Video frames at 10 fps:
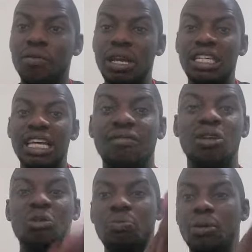You might a
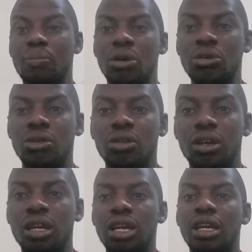good proposal
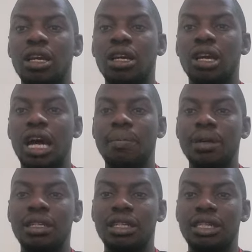and
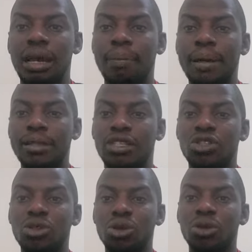politics happens.
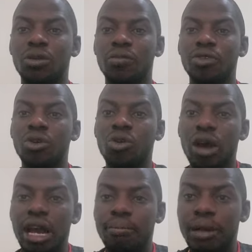So
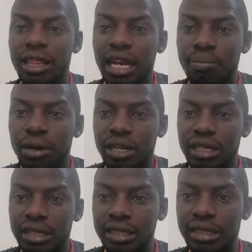go and play that
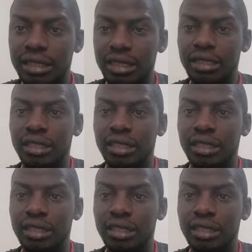politics.